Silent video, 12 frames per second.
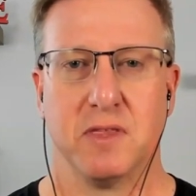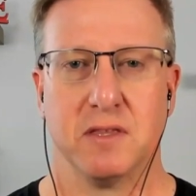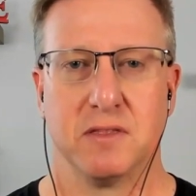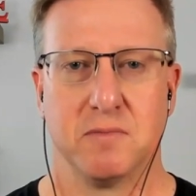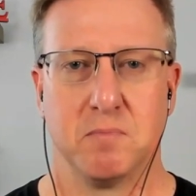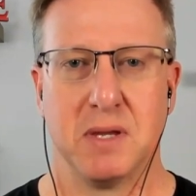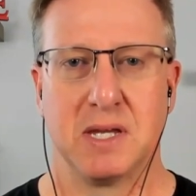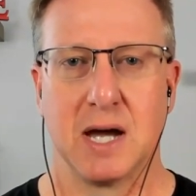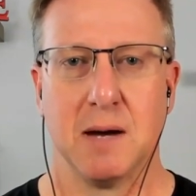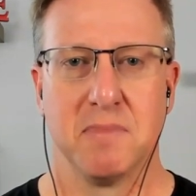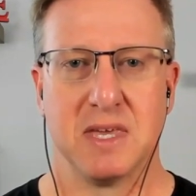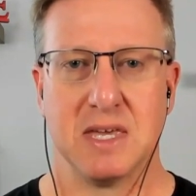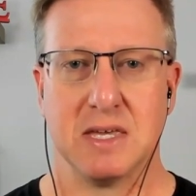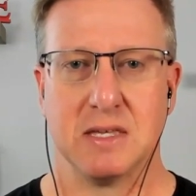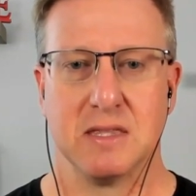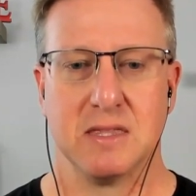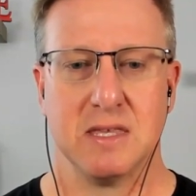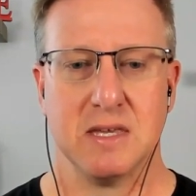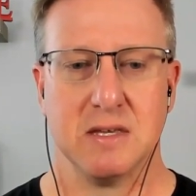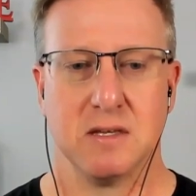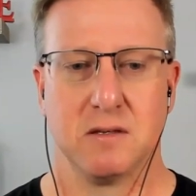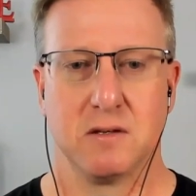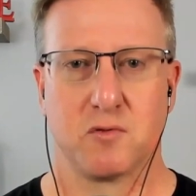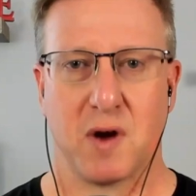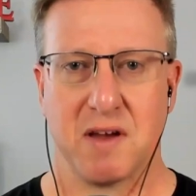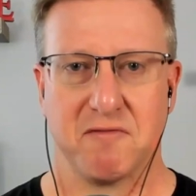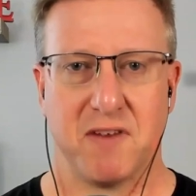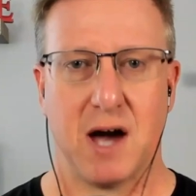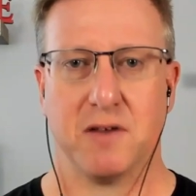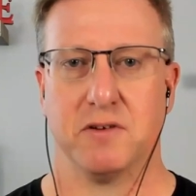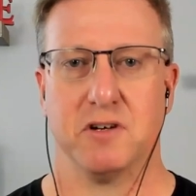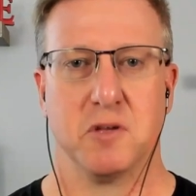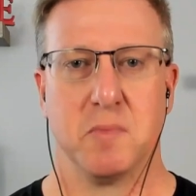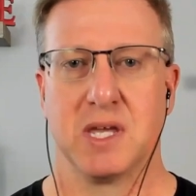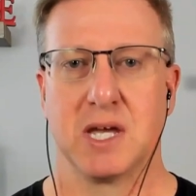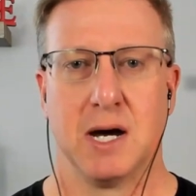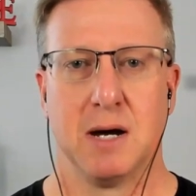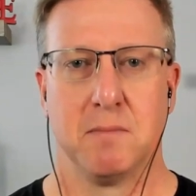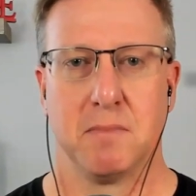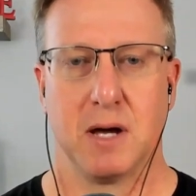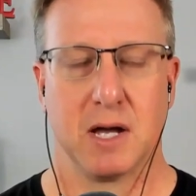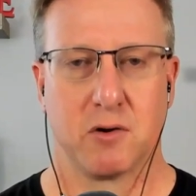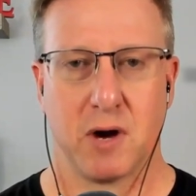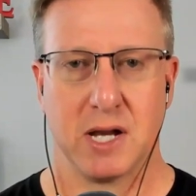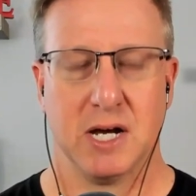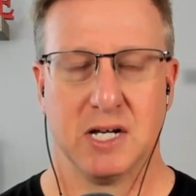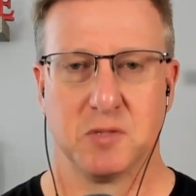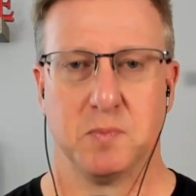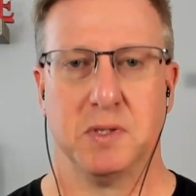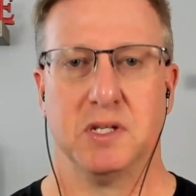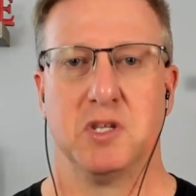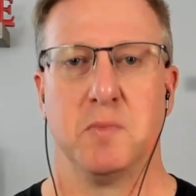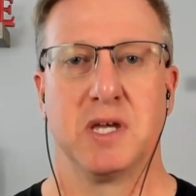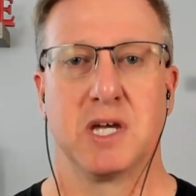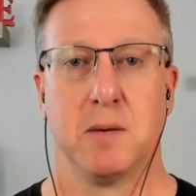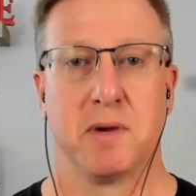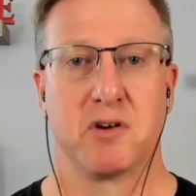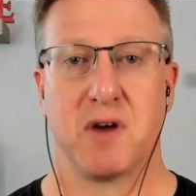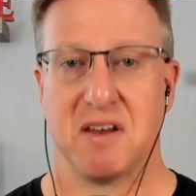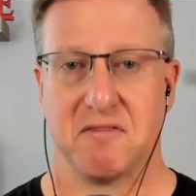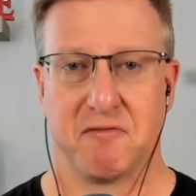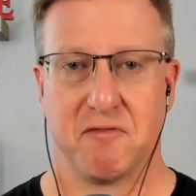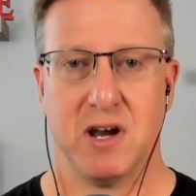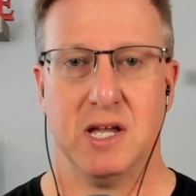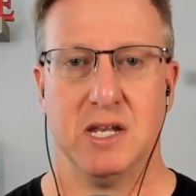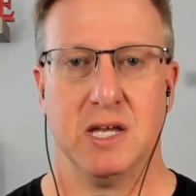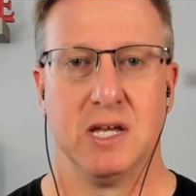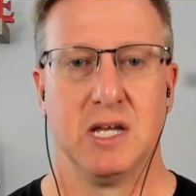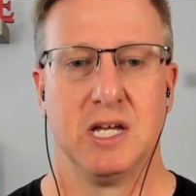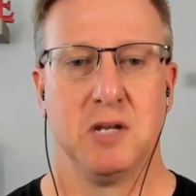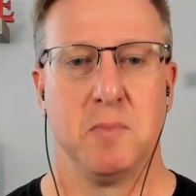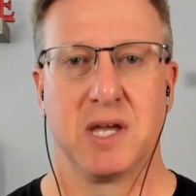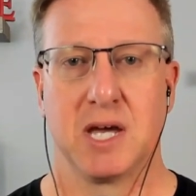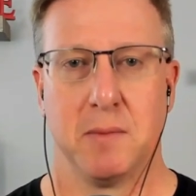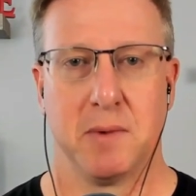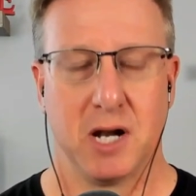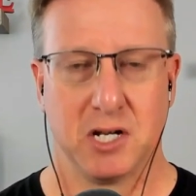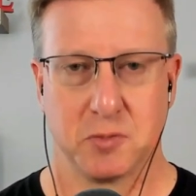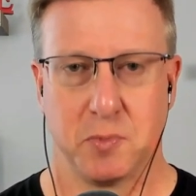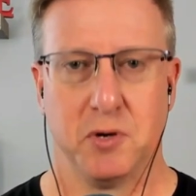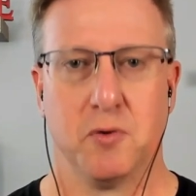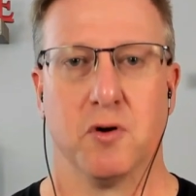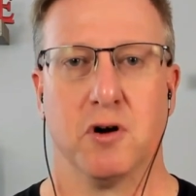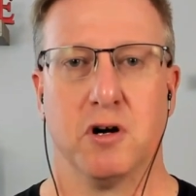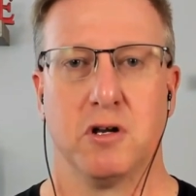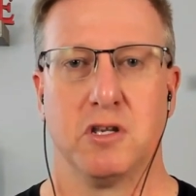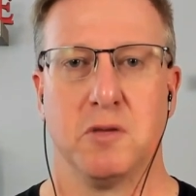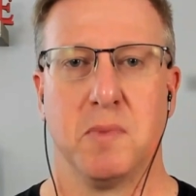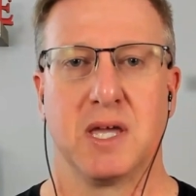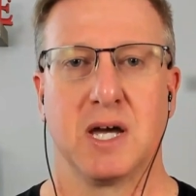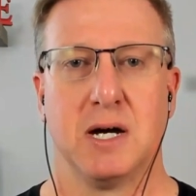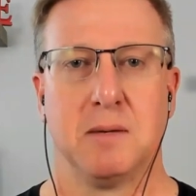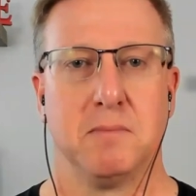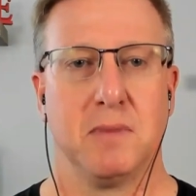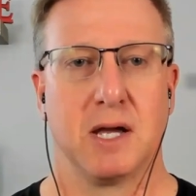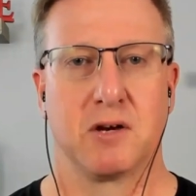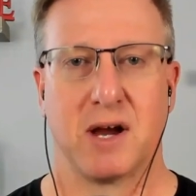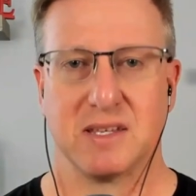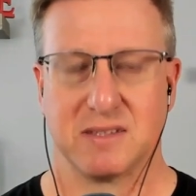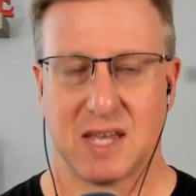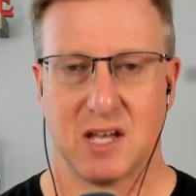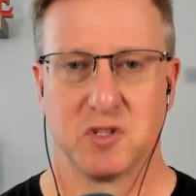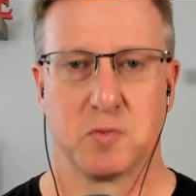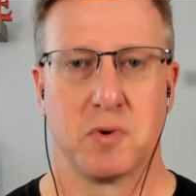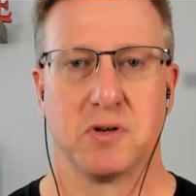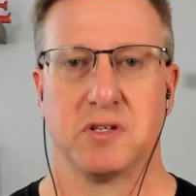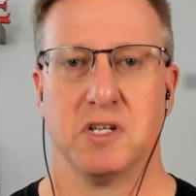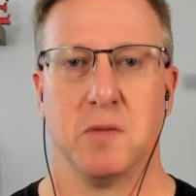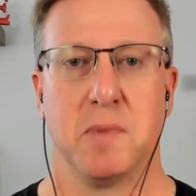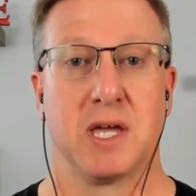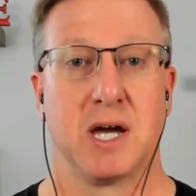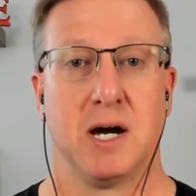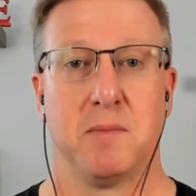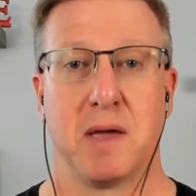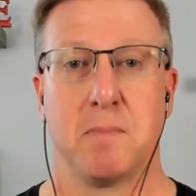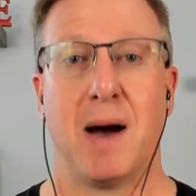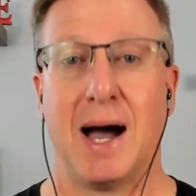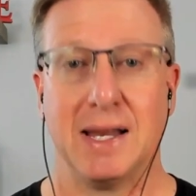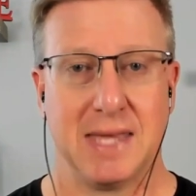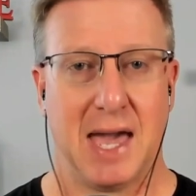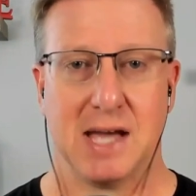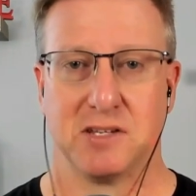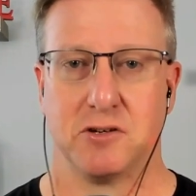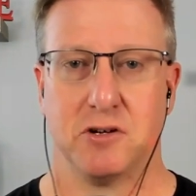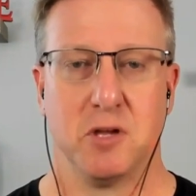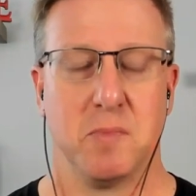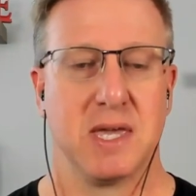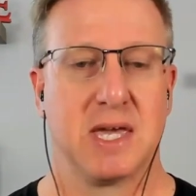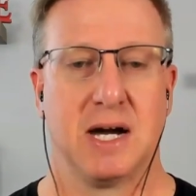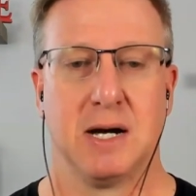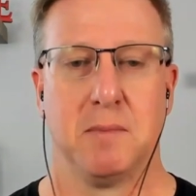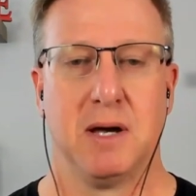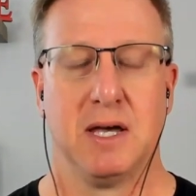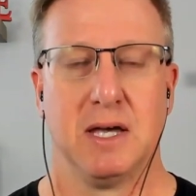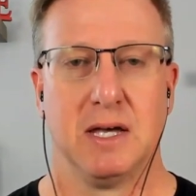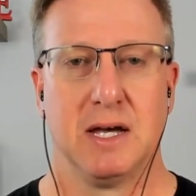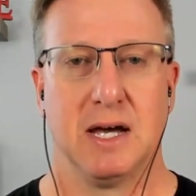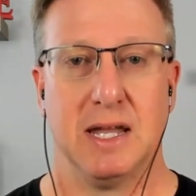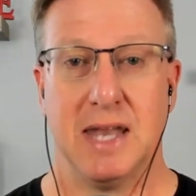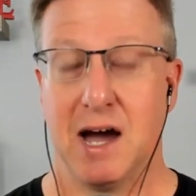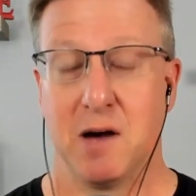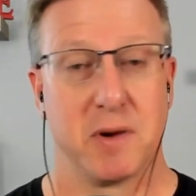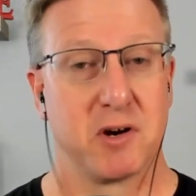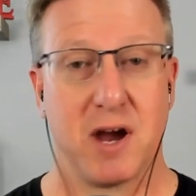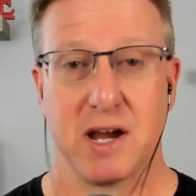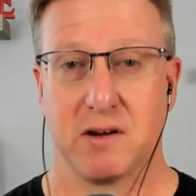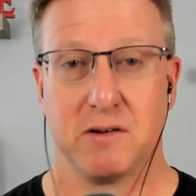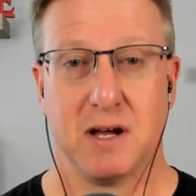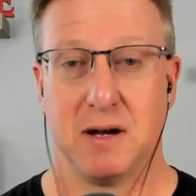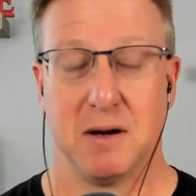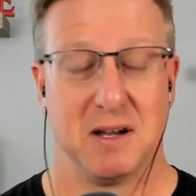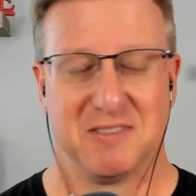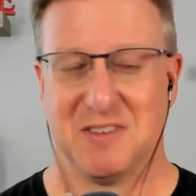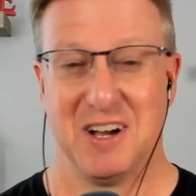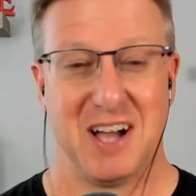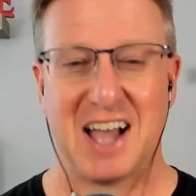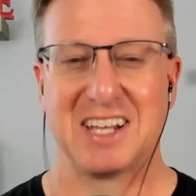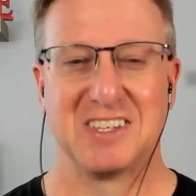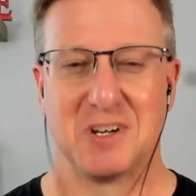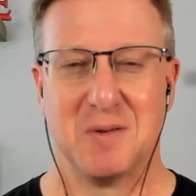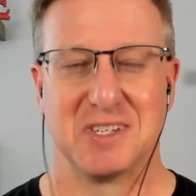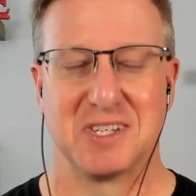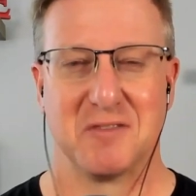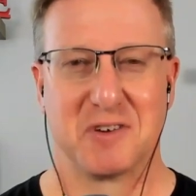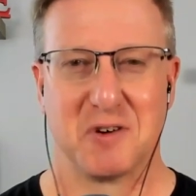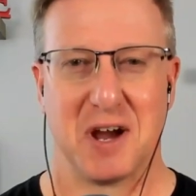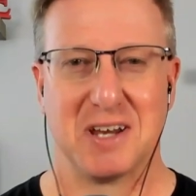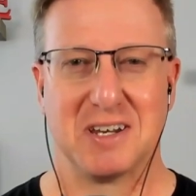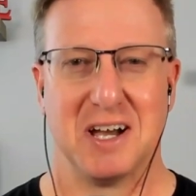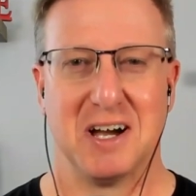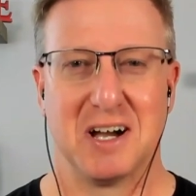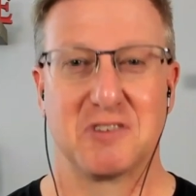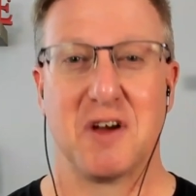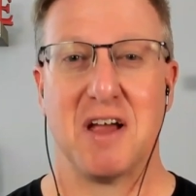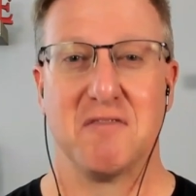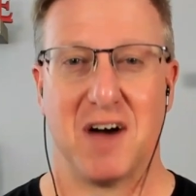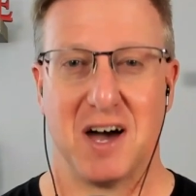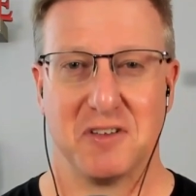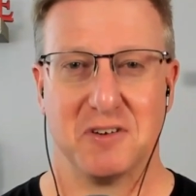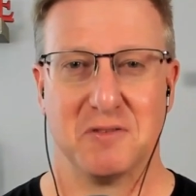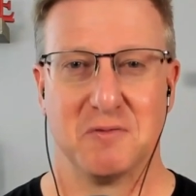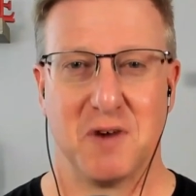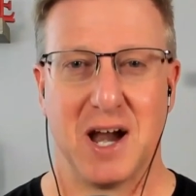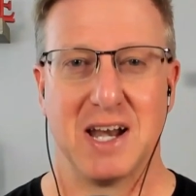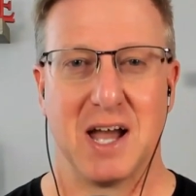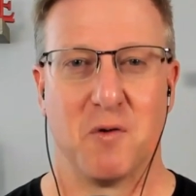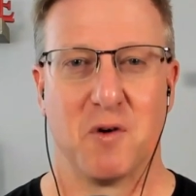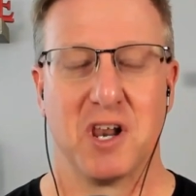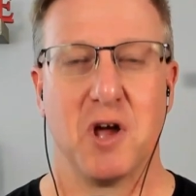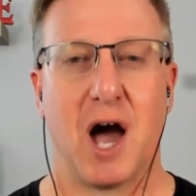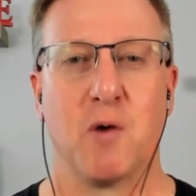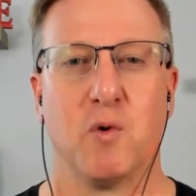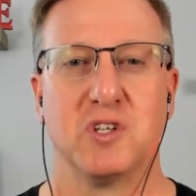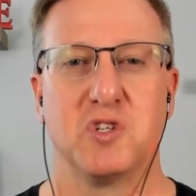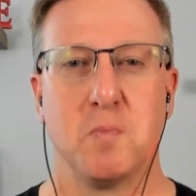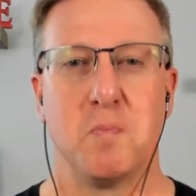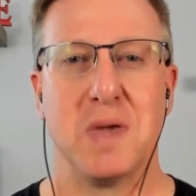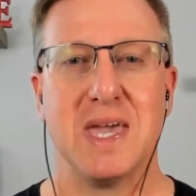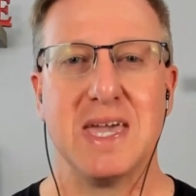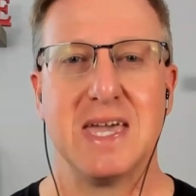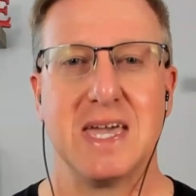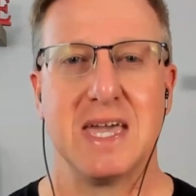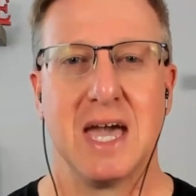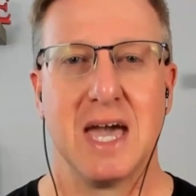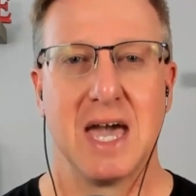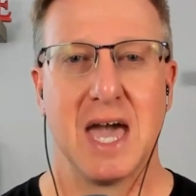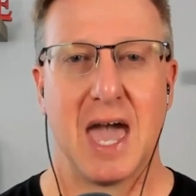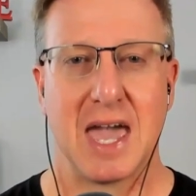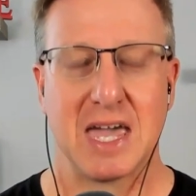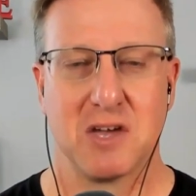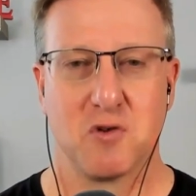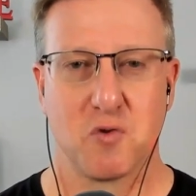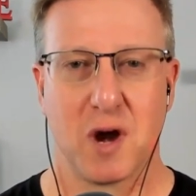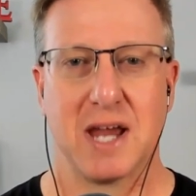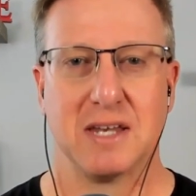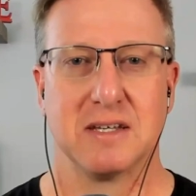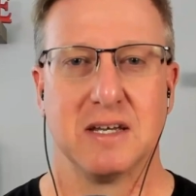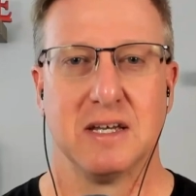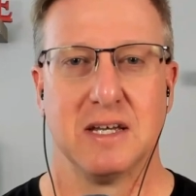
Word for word: That become the, the great father, to become a great husband, to become a great friend, to become an entrepreneur, to become a great salesperson, to become a podcaster, to become, now I'm a great, uh, well, I consider myself a great, uh, a grandfather, right? I wanted to, I want to be a great